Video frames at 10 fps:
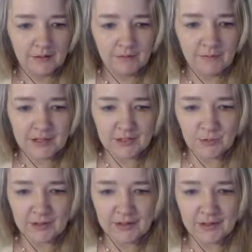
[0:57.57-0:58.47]
Ranger,
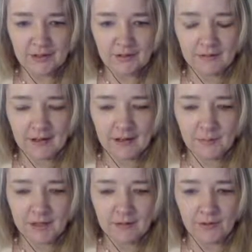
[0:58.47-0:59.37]
was it? That
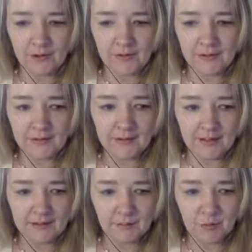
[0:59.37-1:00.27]
enemy of ours said
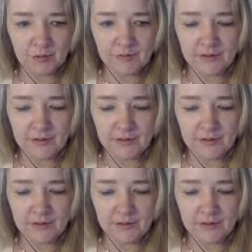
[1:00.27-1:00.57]
that the more these